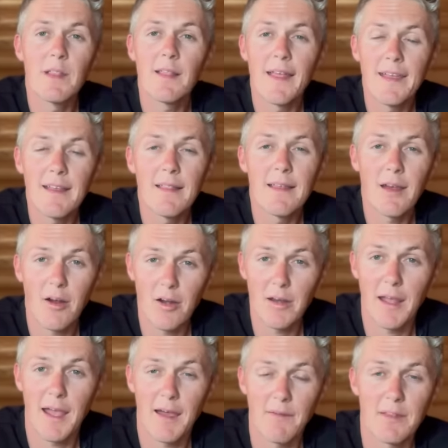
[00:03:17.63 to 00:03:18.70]
we likely
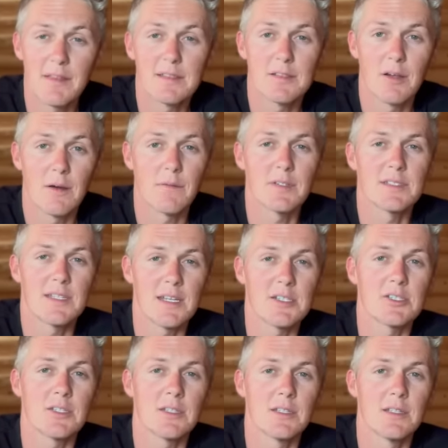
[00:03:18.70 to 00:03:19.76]
aren't having this conversation.